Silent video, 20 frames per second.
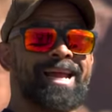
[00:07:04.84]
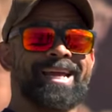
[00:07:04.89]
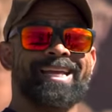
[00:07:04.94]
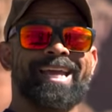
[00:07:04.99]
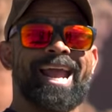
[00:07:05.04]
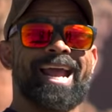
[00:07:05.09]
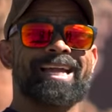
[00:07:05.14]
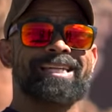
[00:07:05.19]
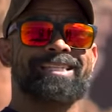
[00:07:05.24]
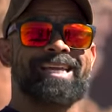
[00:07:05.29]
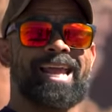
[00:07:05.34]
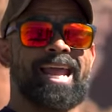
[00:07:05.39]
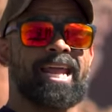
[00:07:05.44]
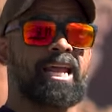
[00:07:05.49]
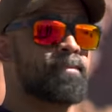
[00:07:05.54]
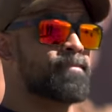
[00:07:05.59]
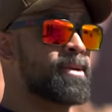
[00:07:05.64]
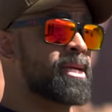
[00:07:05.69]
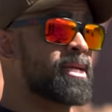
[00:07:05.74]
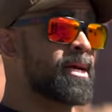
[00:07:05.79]
but I can't
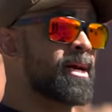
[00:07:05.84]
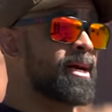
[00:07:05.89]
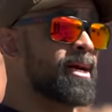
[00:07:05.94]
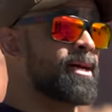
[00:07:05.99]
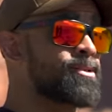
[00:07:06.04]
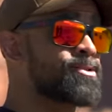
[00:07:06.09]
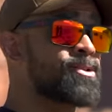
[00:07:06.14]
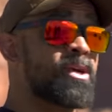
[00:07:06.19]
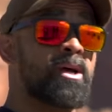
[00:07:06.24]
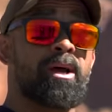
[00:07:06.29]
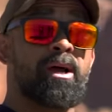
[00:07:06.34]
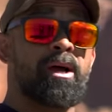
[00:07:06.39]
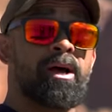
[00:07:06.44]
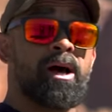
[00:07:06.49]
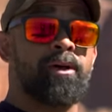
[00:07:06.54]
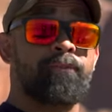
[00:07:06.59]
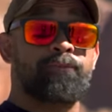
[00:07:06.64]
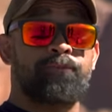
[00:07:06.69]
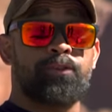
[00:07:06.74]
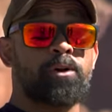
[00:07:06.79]
take it because
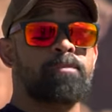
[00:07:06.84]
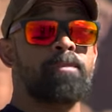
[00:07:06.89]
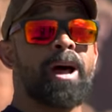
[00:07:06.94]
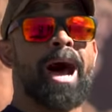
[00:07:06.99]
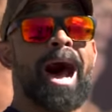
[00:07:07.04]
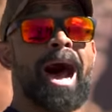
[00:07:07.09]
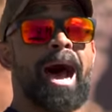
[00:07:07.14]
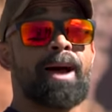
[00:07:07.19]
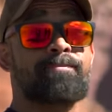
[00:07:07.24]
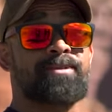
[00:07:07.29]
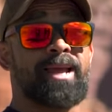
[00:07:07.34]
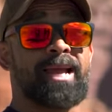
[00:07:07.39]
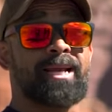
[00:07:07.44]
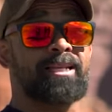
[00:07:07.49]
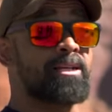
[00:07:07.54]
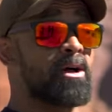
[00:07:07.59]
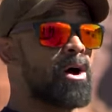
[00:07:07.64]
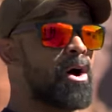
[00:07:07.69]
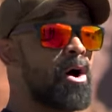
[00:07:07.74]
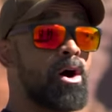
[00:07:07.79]
of certain
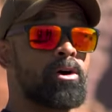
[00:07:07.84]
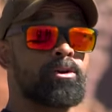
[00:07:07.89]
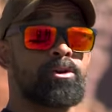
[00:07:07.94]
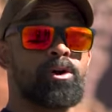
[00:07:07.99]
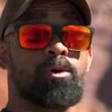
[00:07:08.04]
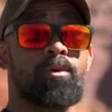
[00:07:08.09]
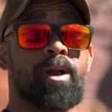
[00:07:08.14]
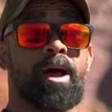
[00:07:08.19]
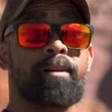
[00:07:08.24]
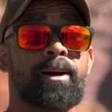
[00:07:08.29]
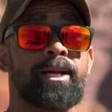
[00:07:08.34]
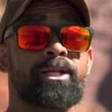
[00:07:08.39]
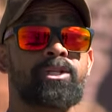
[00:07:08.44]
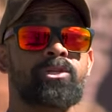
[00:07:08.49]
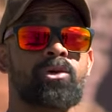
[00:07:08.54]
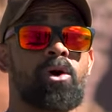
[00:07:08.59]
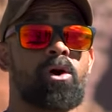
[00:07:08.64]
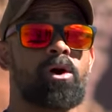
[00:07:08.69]
object on or around my